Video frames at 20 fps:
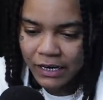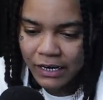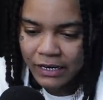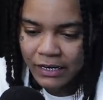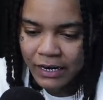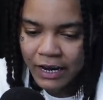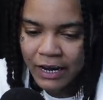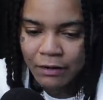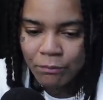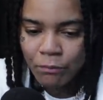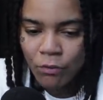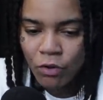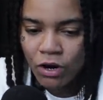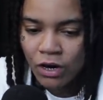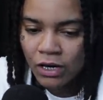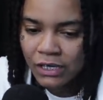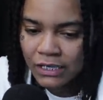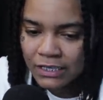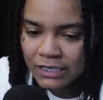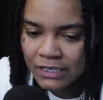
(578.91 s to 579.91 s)
and had a more
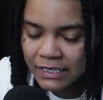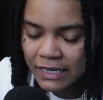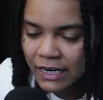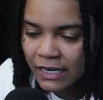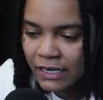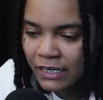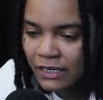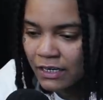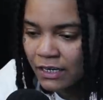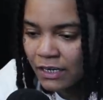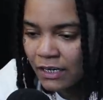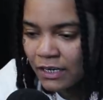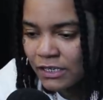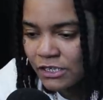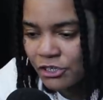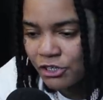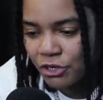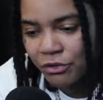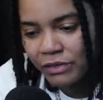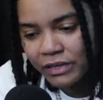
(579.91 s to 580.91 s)
understanding of uh,
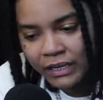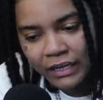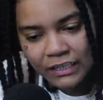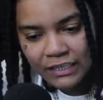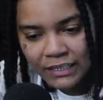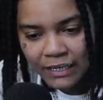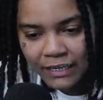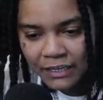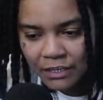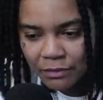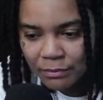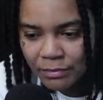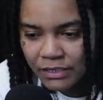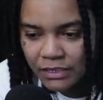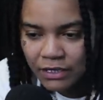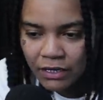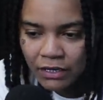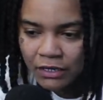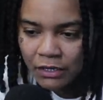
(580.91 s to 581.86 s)
certain things that need to be said,